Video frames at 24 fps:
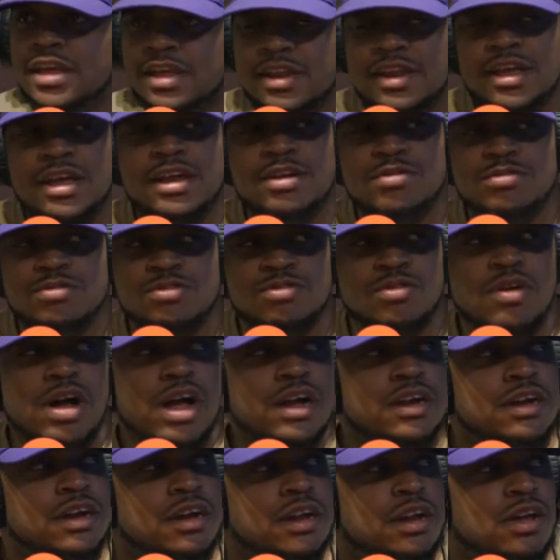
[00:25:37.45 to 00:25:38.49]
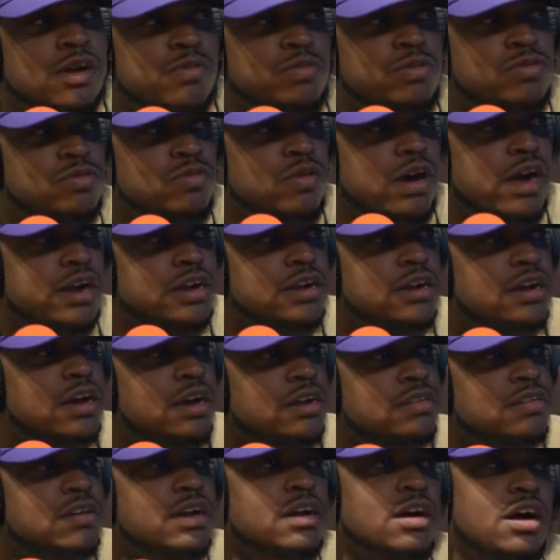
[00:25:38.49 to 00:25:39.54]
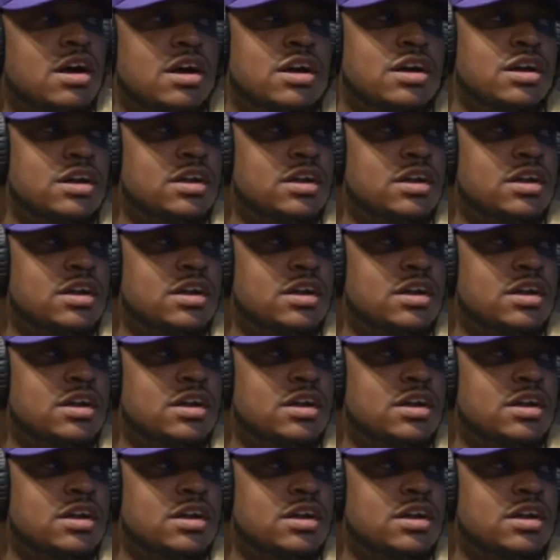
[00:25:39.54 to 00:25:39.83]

That was rocking. Club was rocking. I was like, all right.